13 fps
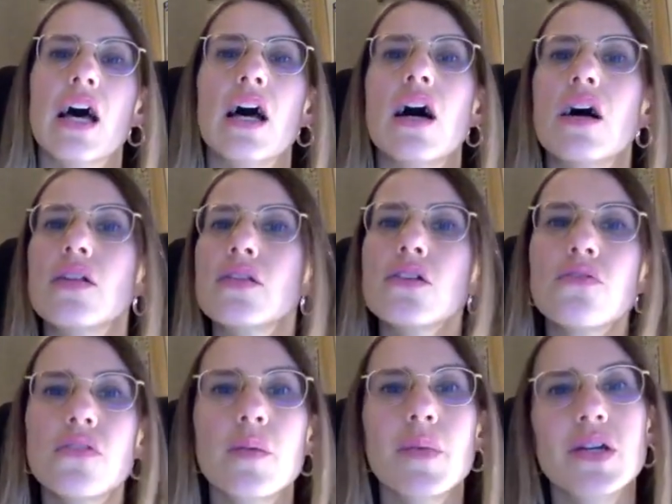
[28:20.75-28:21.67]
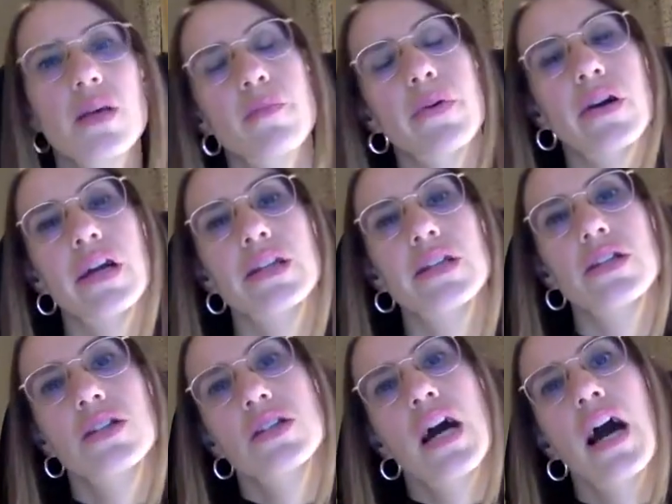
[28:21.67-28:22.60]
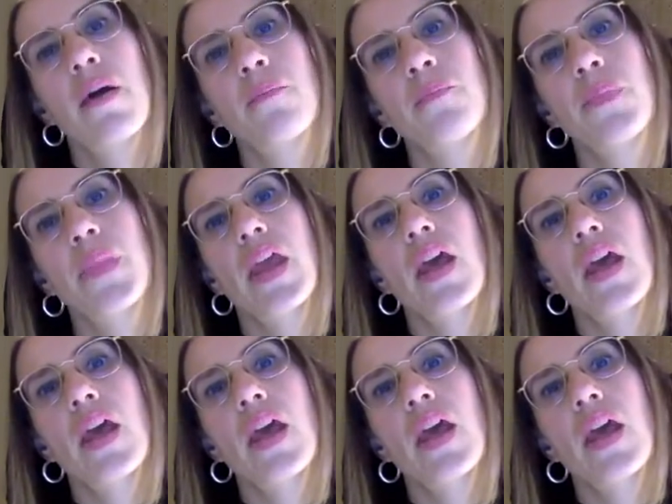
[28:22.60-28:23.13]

not very much separated in time,